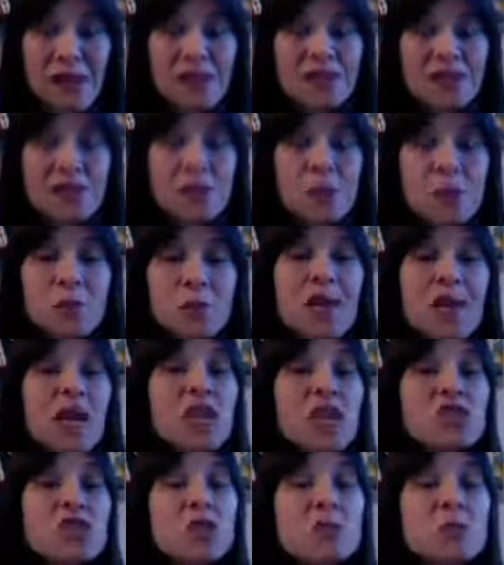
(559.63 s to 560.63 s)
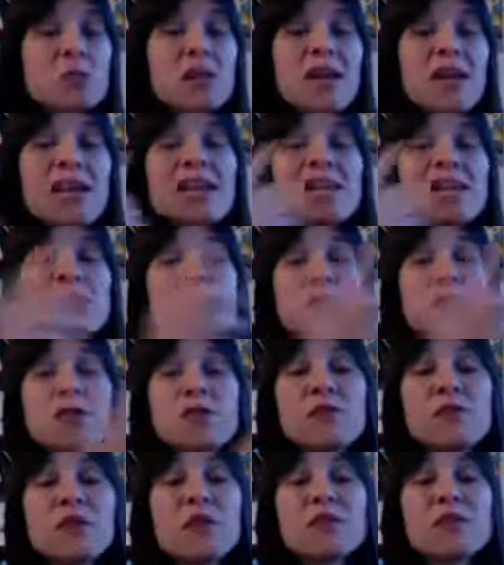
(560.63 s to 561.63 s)
And so because your brain is
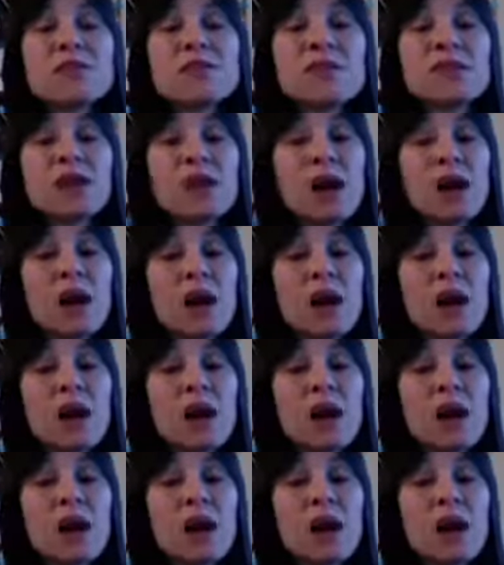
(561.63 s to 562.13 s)
focusing